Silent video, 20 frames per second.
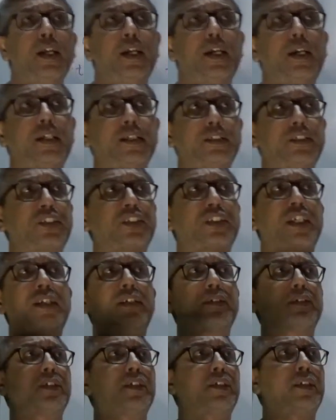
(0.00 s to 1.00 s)

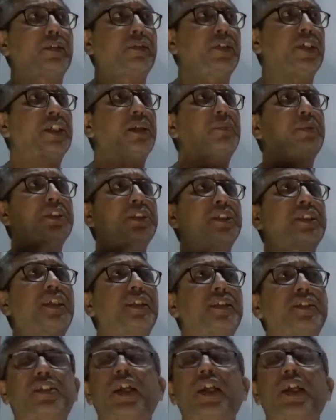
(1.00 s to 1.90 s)
databases are